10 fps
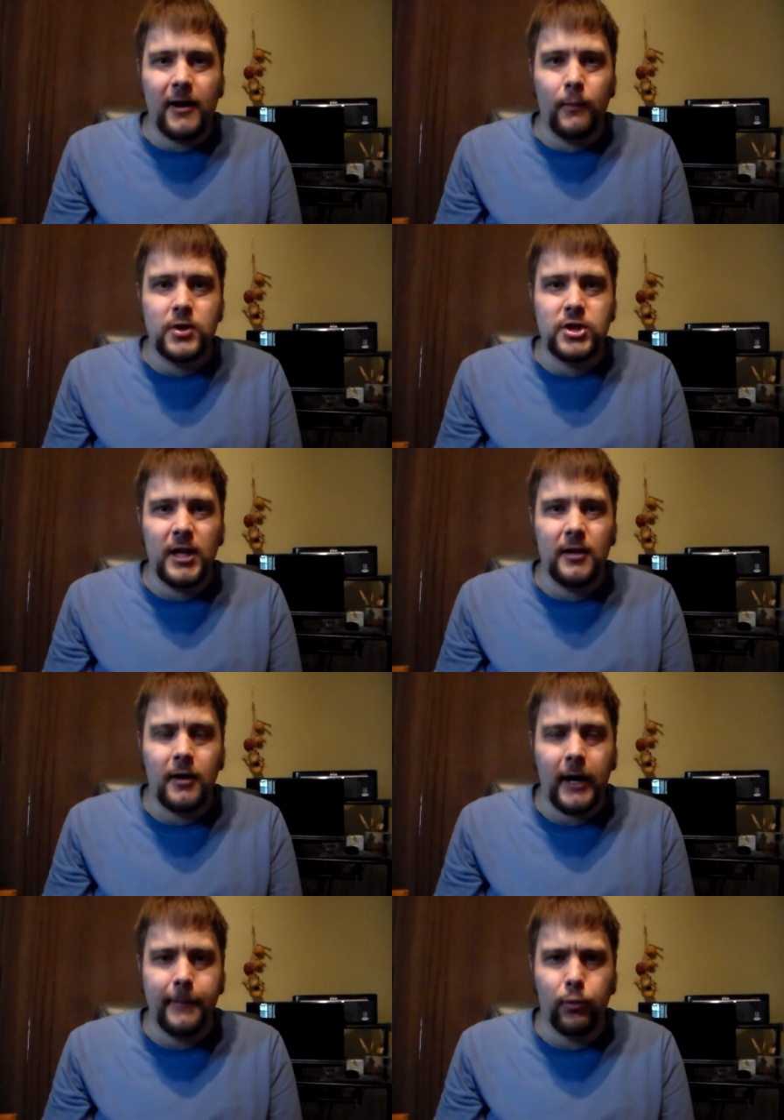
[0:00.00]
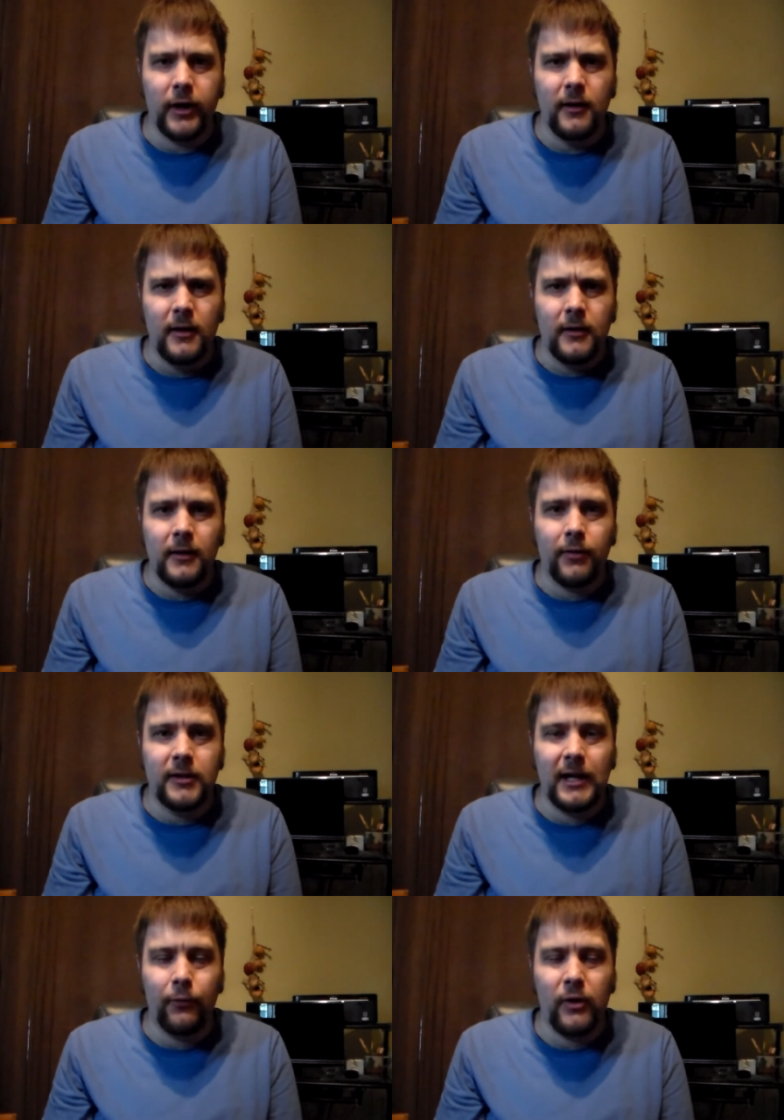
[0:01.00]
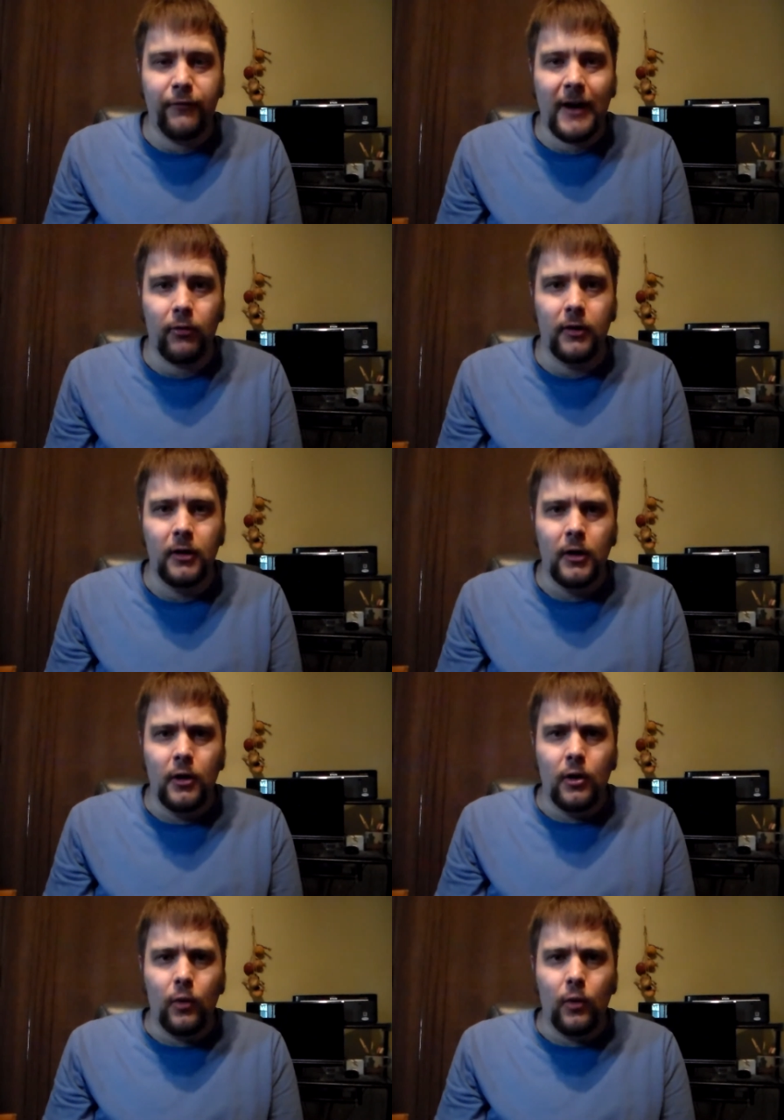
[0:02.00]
a nanomachine hybrid. He's the T-3000.